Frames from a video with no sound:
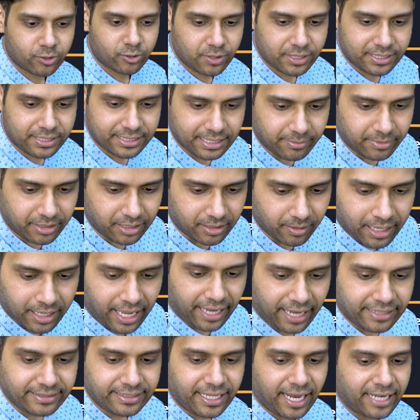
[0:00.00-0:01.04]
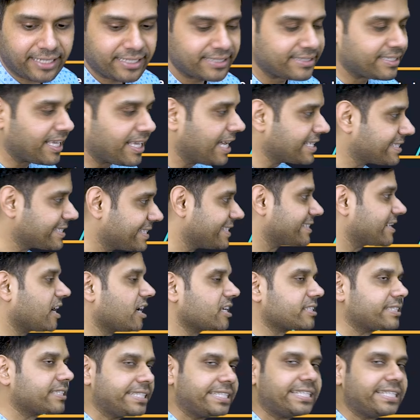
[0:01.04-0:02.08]
is similar and that is assist a
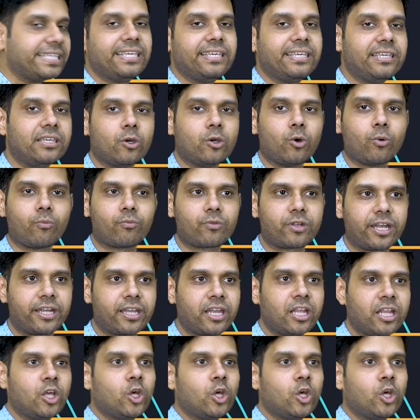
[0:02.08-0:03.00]
CEO, right?